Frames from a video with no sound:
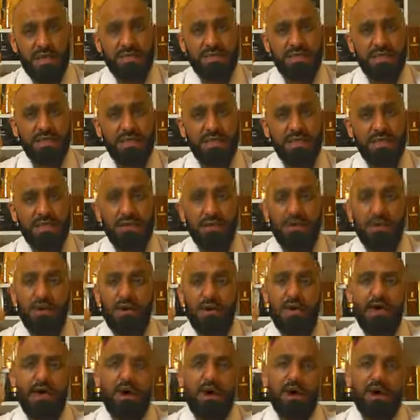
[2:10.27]
Tuxedo
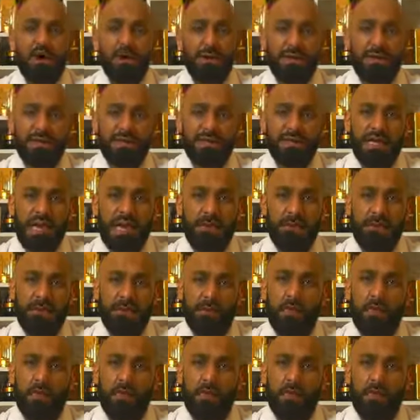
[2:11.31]
are the same.